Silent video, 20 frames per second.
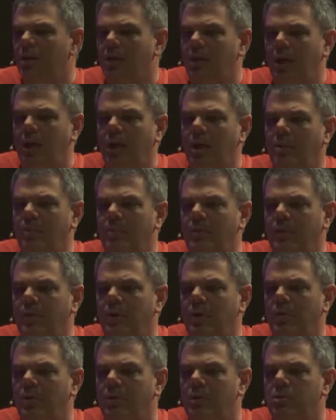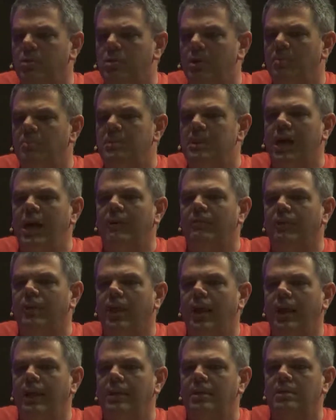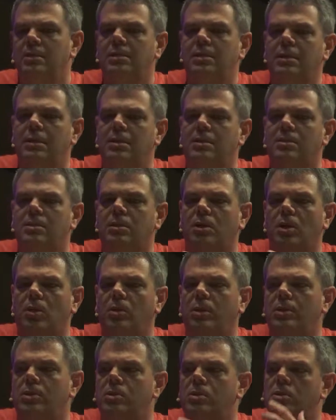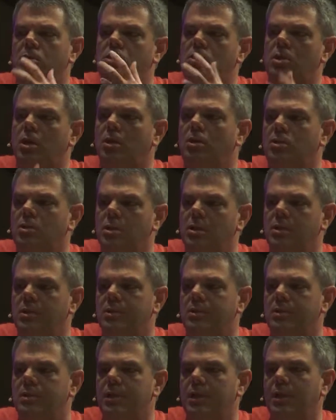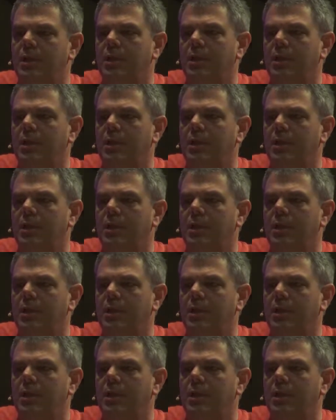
the trips I've liked is going to churches